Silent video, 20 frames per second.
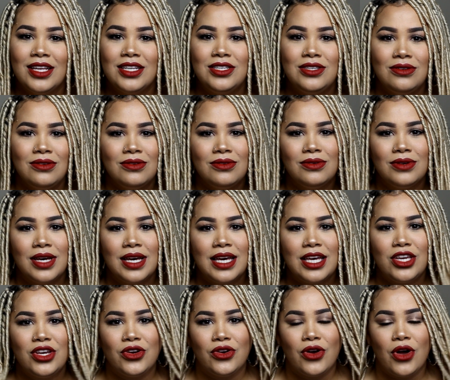do
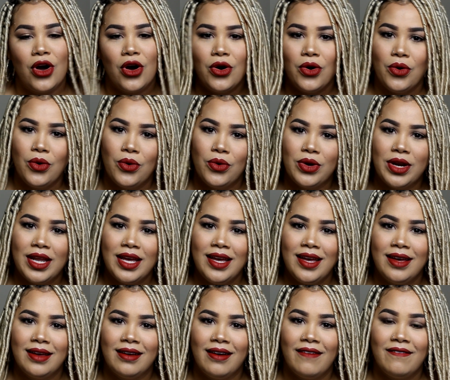your own
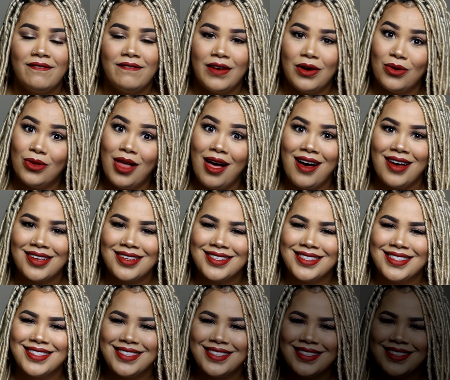faux
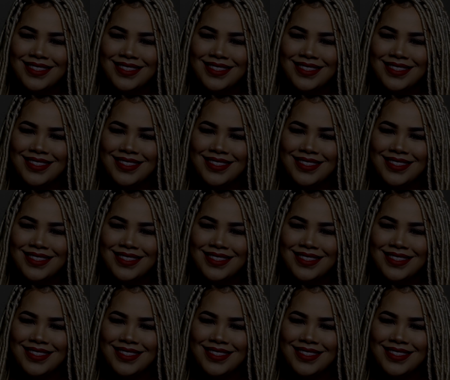locks.